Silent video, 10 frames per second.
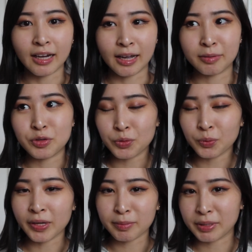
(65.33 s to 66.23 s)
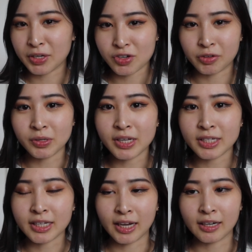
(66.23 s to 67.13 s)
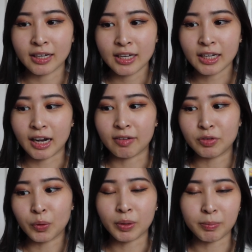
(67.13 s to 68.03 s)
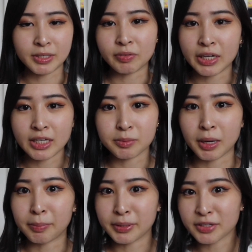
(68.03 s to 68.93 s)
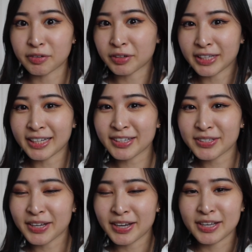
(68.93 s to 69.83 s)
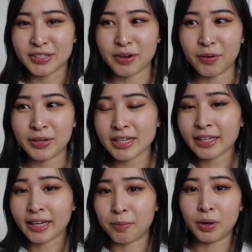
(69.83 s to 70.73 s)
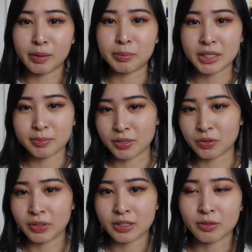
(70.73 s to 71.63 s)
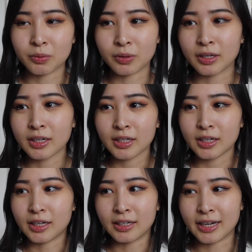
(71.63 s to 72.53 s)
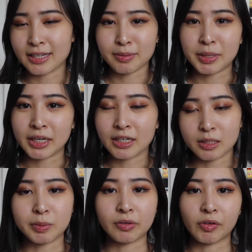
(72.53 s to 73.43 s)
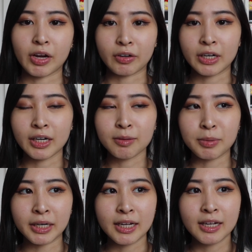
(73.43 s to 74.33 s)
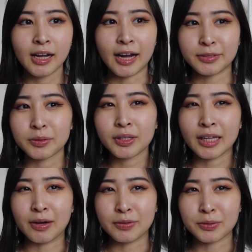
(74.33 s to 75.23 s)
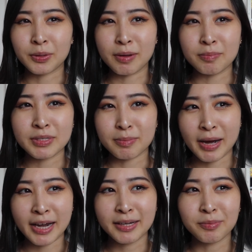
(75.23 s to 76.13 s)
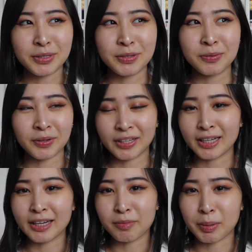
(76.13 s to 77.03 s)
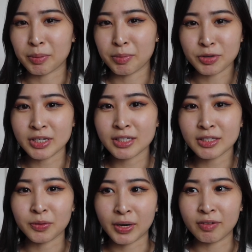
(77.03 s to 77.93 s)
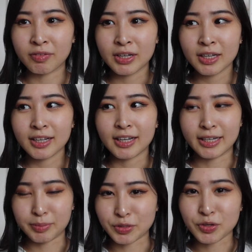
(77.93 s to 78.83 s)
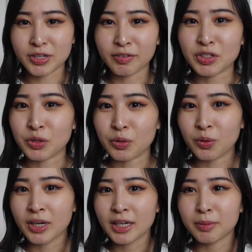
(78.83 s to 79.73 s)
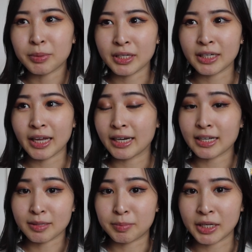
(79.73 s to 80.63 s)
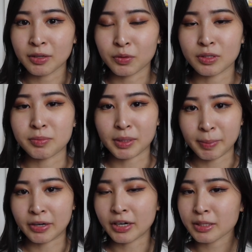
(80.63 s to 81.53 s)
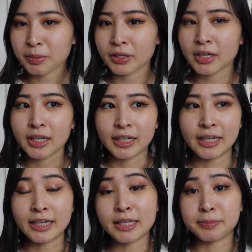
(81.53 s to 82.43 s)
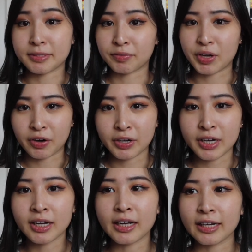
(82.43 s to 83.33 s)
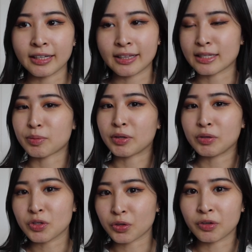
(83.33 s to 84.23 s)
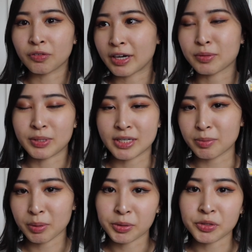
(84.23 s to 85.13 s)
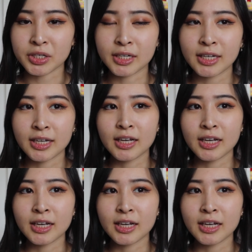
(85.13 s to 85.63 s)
I do like being a generalist and kind of knowing a bunch of things about a bunch of different things. So it's not like I wanna be a specialist or an SME in a specific area, but I do think that also comes to mind when you are thinking about promotions. You kind of expect yourself to be an SME or subject matter expert in a specific area and that's why you deserve XYZ promotion.